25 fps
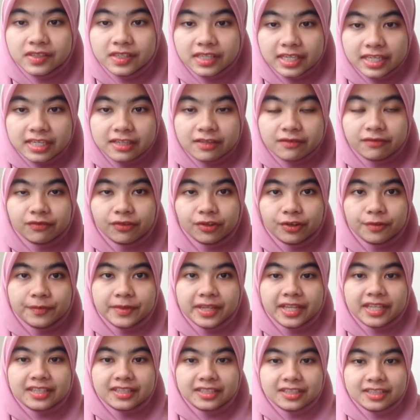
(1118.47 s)
is from
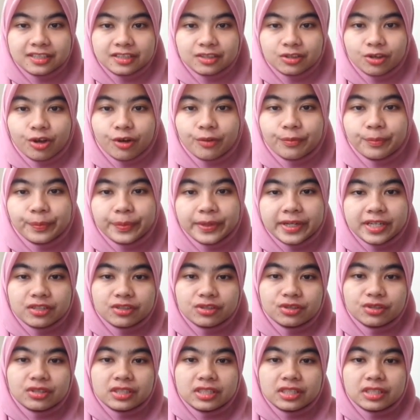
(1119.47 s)
nature compared
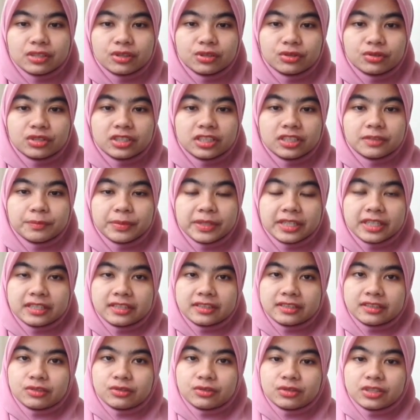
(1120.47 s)
to
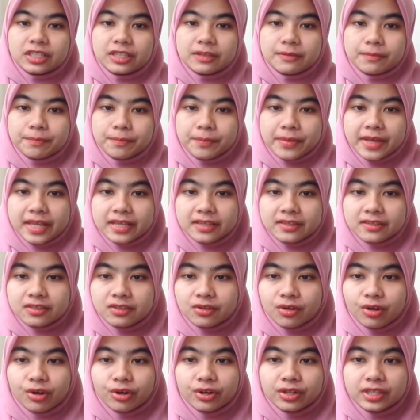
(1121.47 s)
typical cooling patch
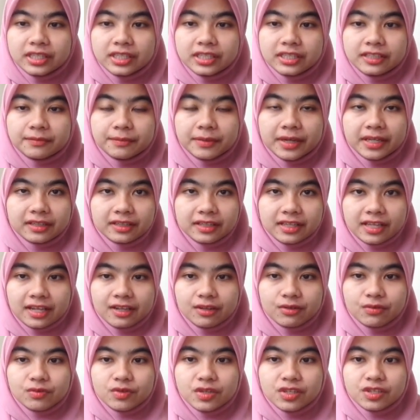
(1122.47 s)
on the
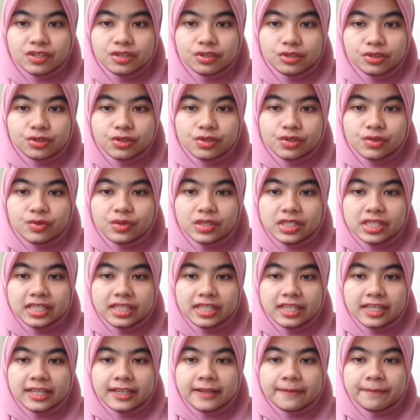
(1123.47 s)
market, which
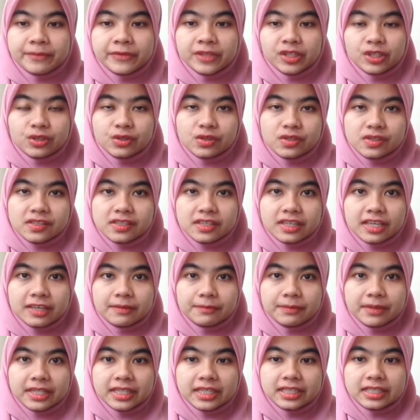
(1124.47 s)
usually use
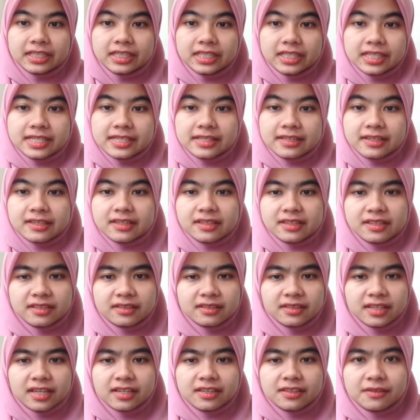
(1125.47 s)
chemically
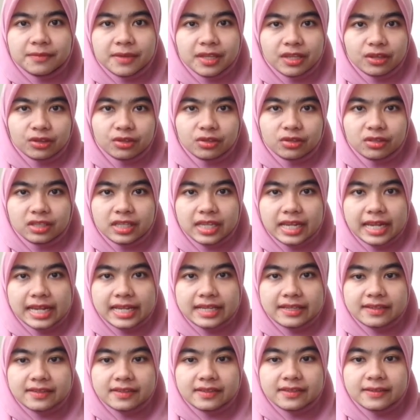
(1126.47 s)
synthesized menthol
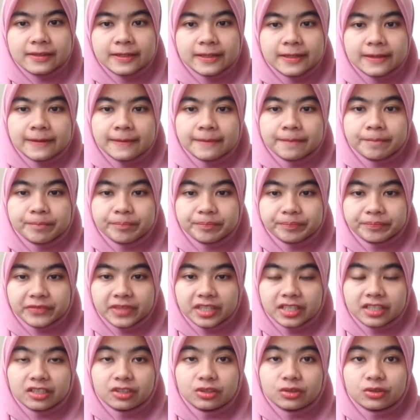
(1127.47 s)
as
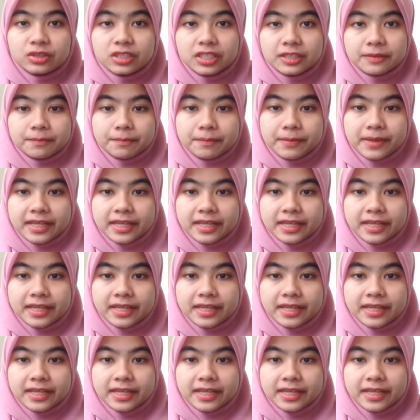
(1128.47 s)
the cooling